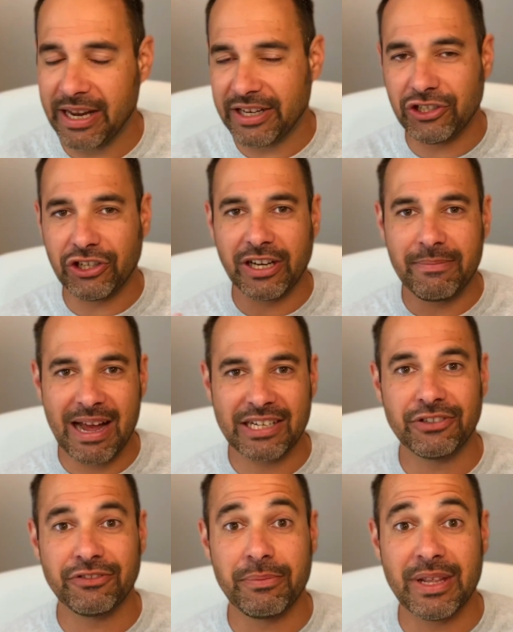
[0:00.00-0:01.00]
And as you can
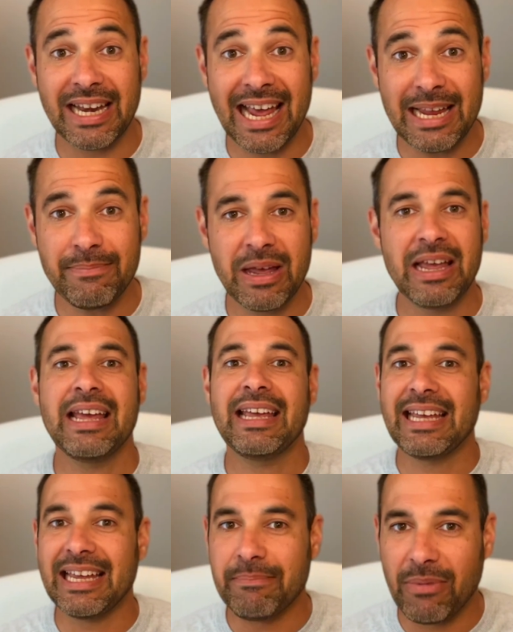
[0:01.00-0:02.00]
imagine from the name,
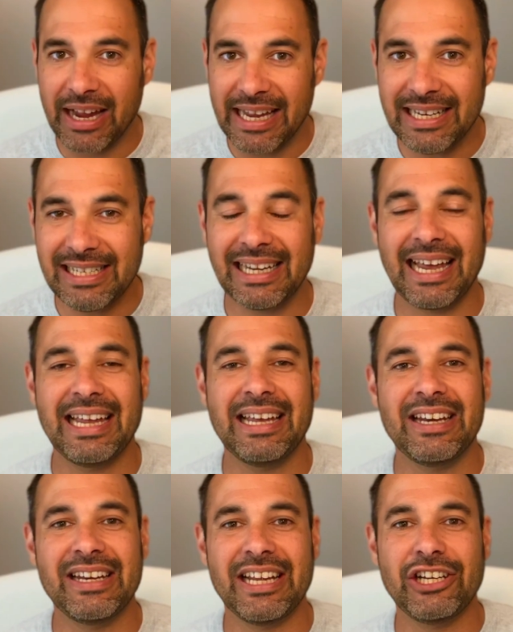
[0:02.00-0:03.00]
it might indicate
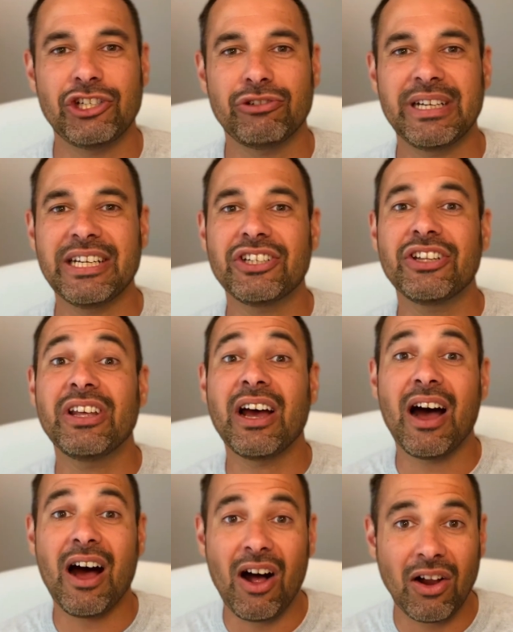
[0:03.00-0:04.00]
an injury to
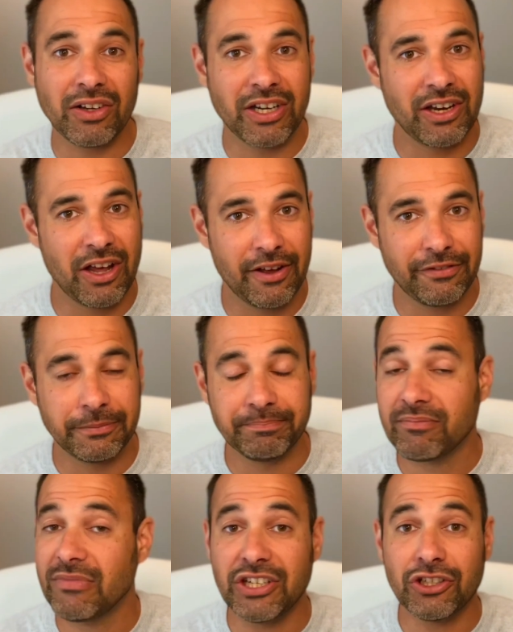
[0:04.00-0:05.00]
the ulnar nerve.
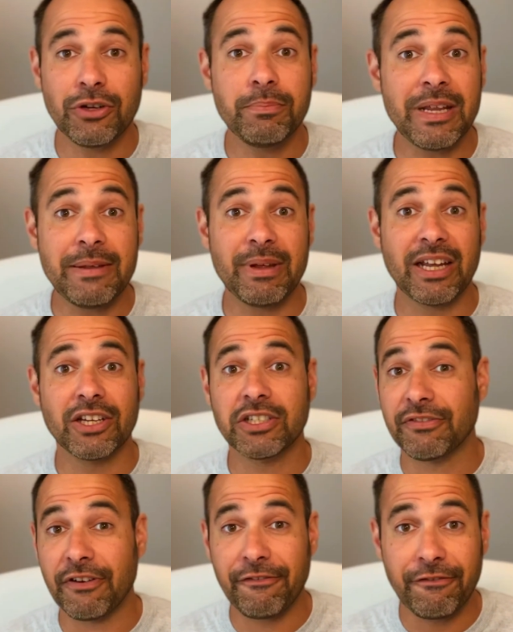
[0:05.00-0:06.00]
This could be because
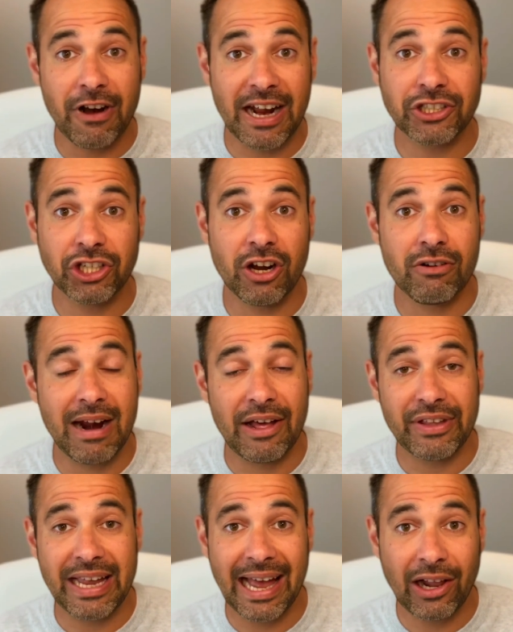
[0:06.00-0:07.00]
of a fracture
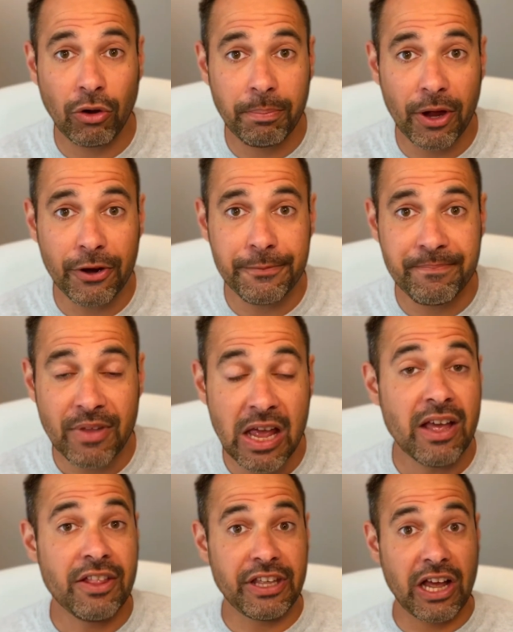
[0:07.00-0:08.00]
around the elbow.
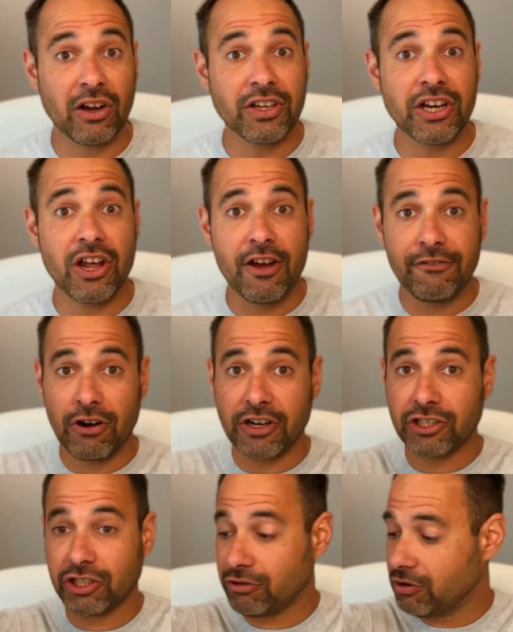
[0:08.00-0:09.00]
The ulnar nerve
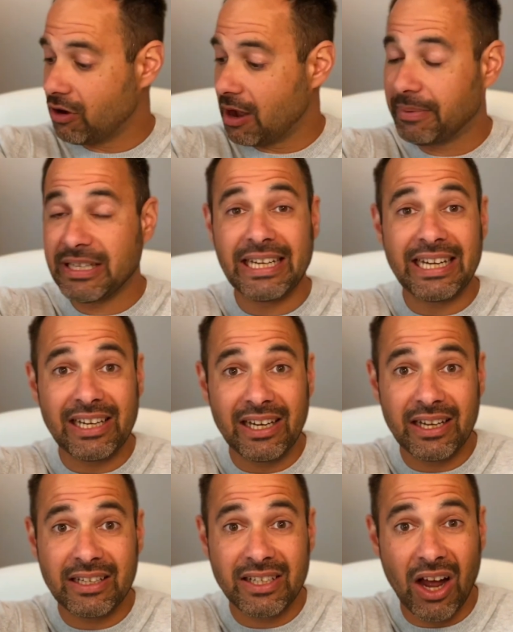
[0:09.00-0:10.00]
runs through a
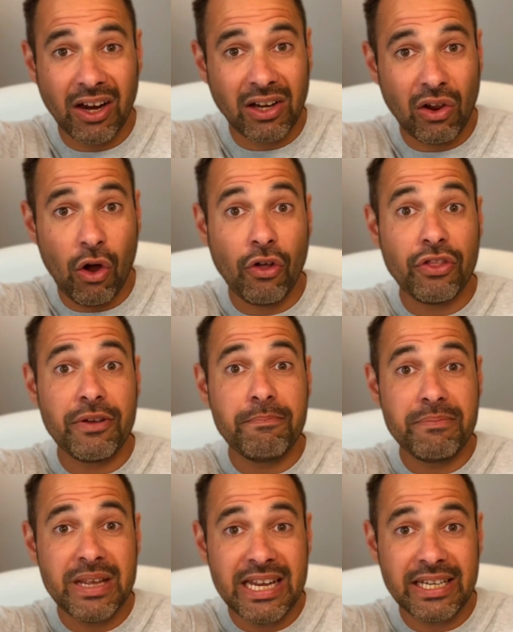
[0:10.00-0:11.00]
particular tunnel on the
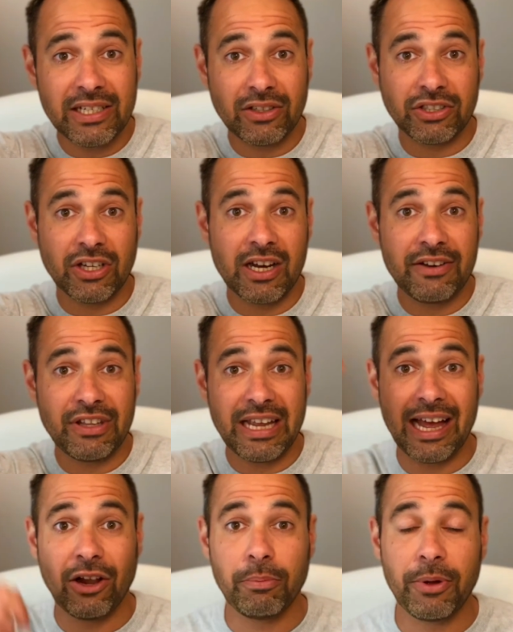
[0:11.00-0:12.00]
medial side of the
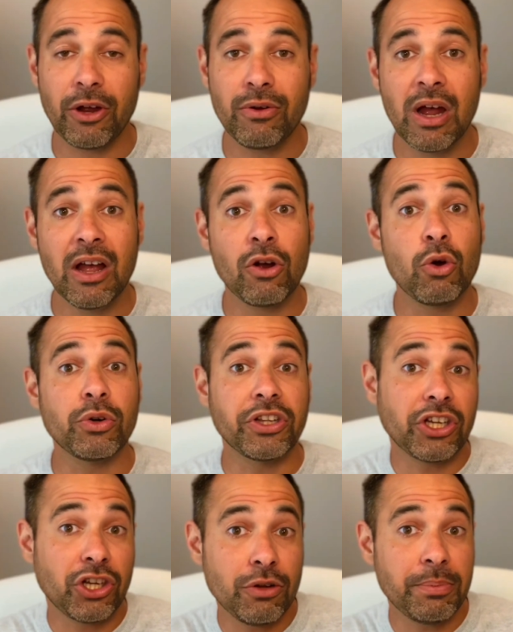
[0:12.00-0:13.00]
elbow called the
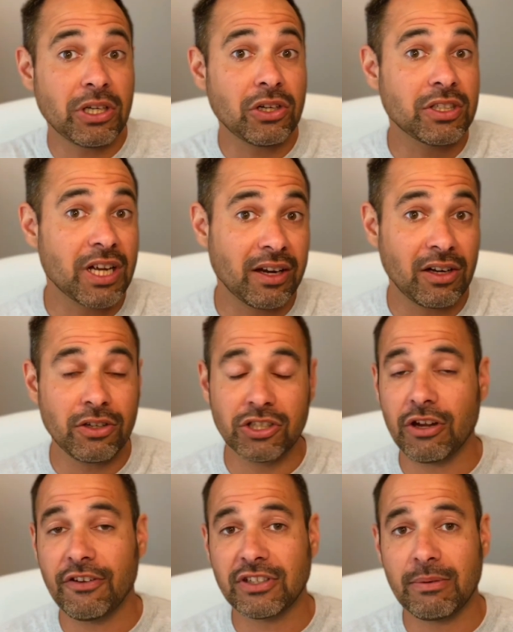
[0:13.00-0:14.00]
cubital tunnel.
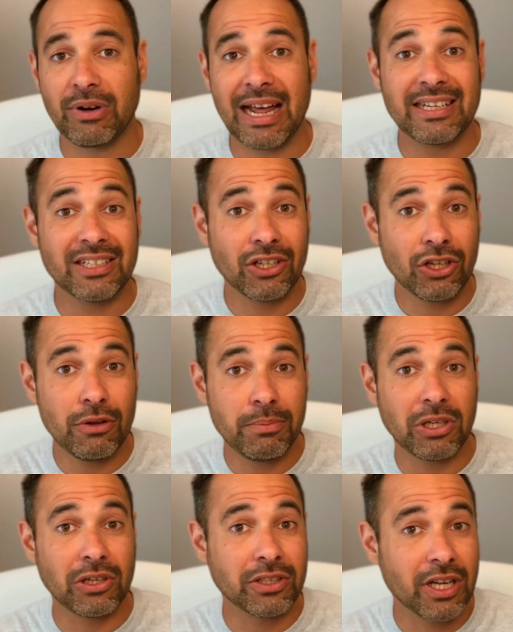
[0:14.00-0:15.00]
So if someone has a
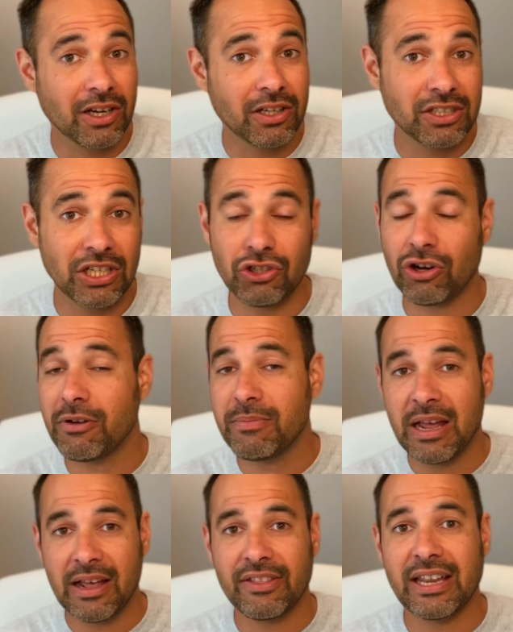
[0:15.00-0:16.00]
cubital tunnel syndrome,
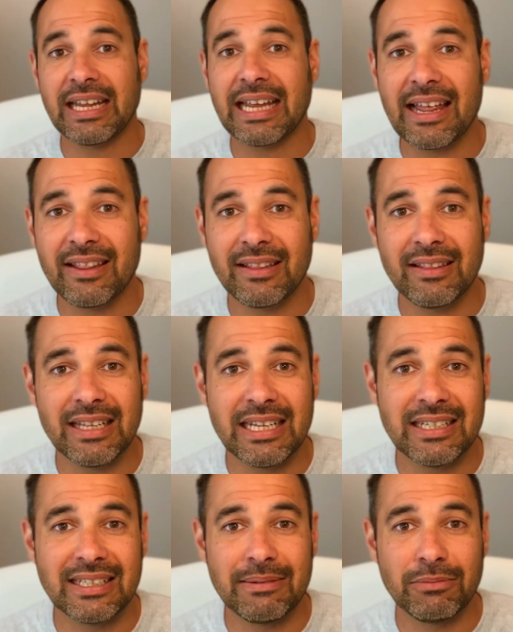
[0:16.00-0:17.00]
then again,
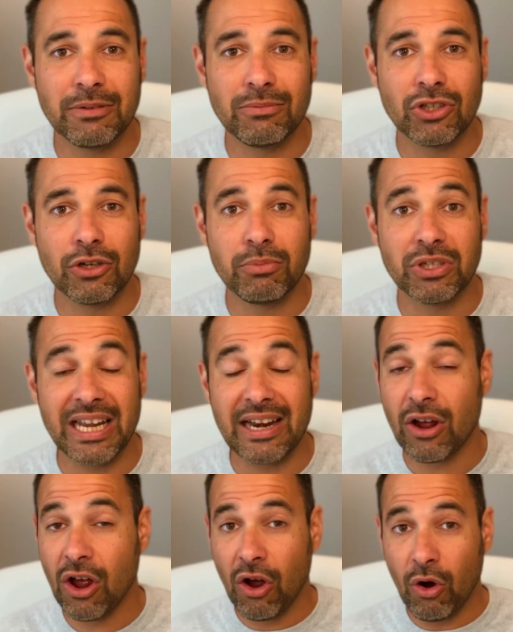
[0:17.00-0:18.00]
these symptoms could
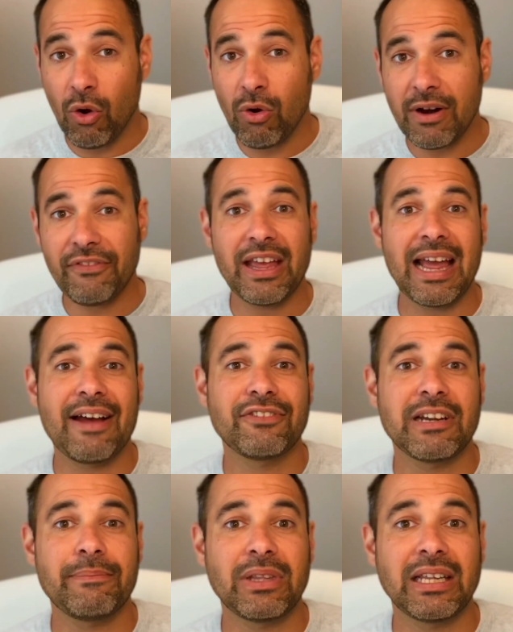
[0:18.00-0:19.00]
present. Or if they have
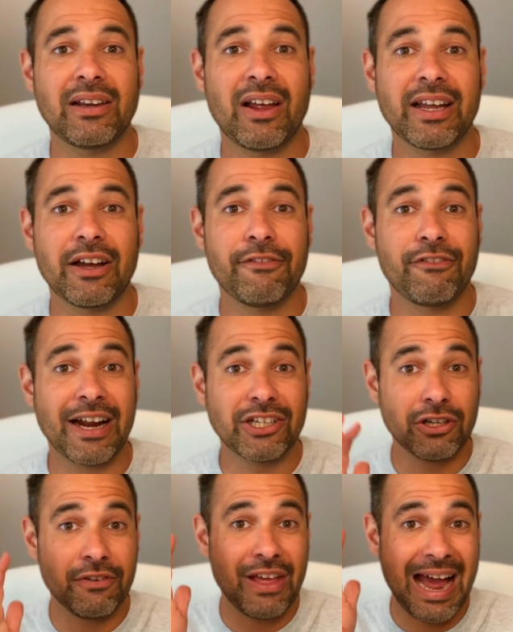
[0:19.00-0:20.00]
something like a
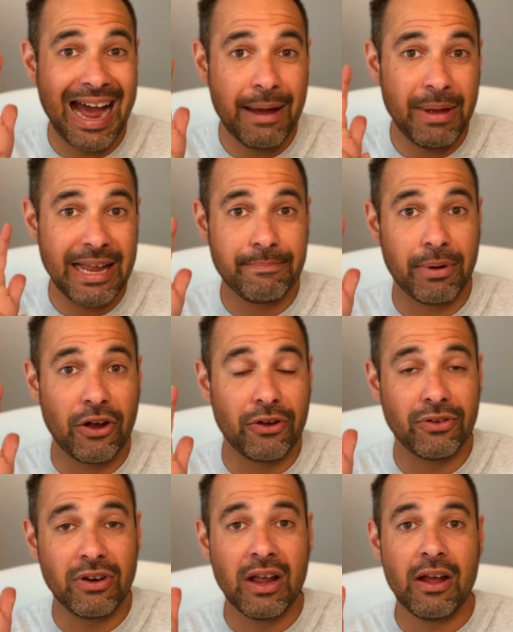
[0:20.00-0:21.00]
fracture of the hamate
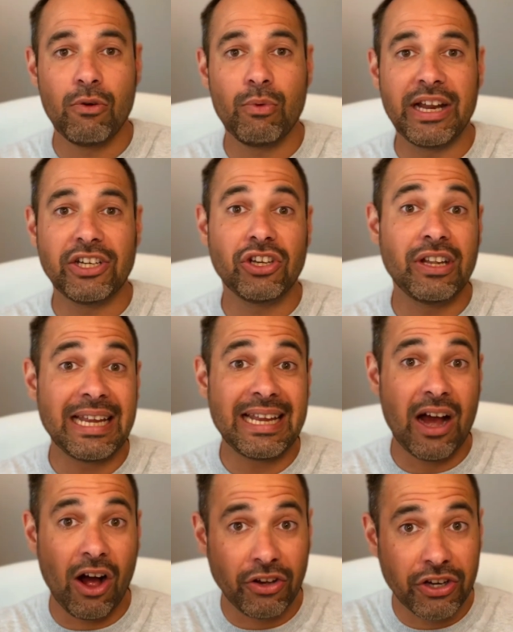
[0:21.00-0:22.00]
bone, which
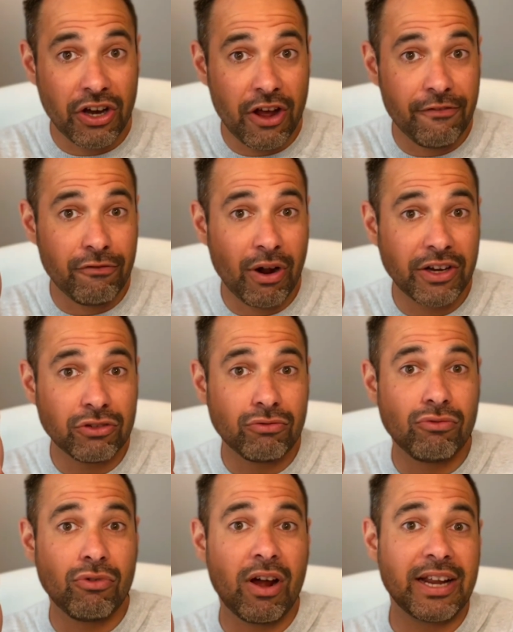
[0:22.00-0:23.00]
the ulnar nerve runs
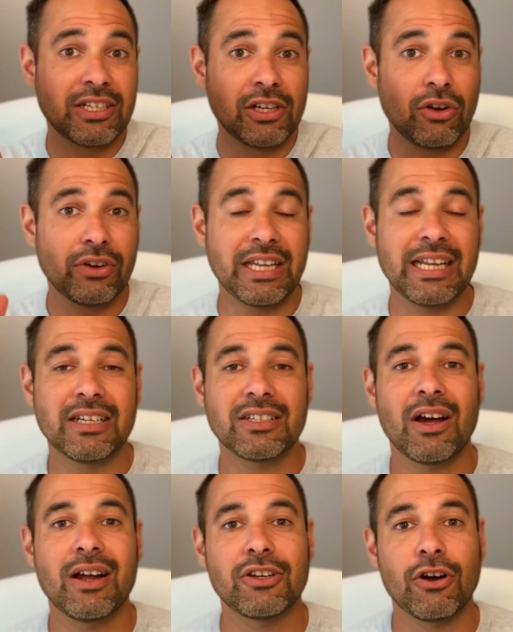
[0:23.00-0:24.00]
right along the
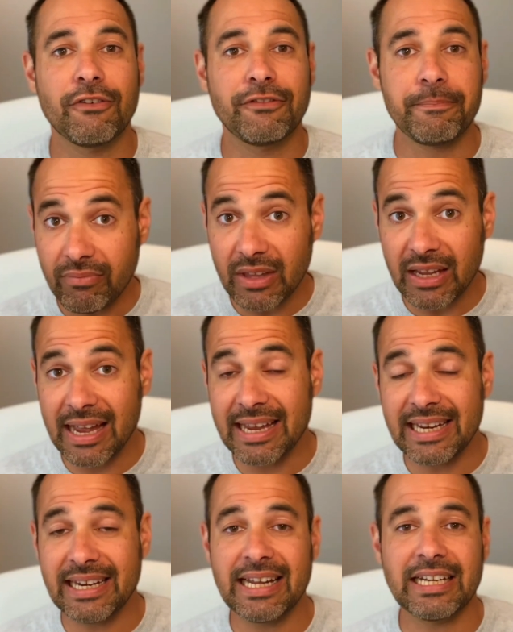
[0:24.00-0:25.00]
inside of
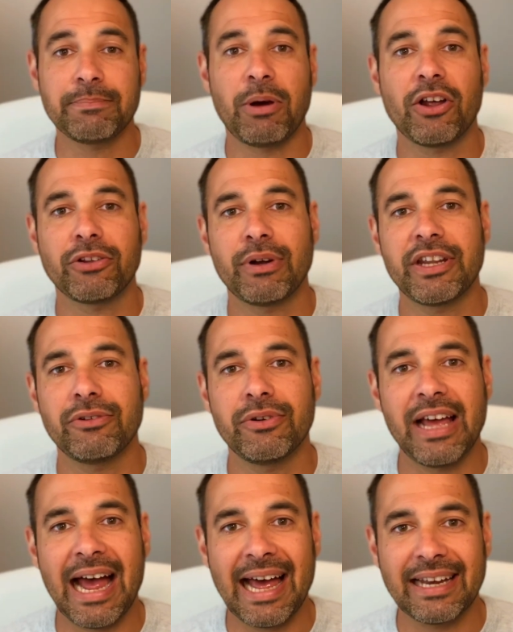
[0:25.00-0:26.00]
in its pathway through
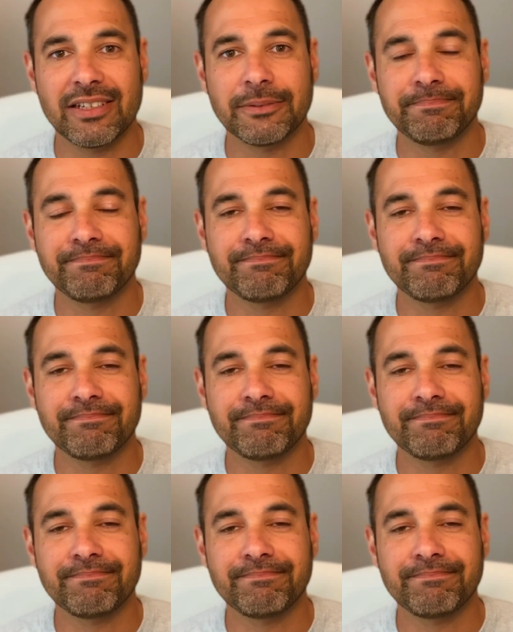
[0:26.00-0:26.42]
the hand.